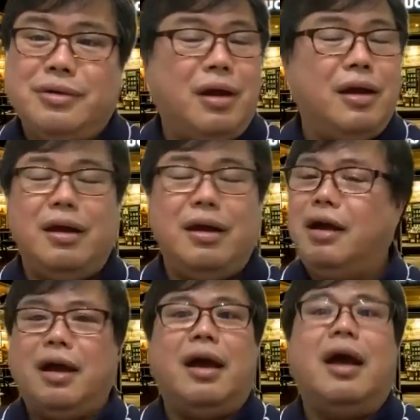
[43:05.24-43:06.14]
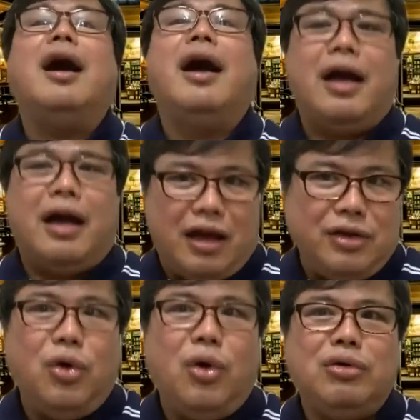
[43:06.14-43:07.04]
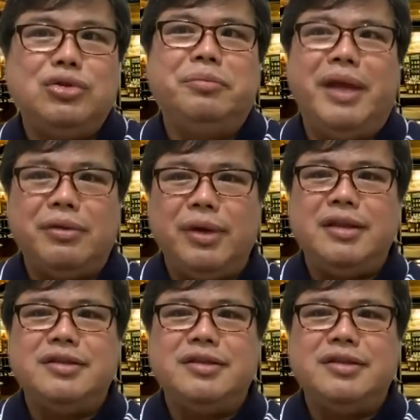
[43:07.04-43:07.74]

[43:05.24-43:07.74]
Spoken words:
I know how to make reed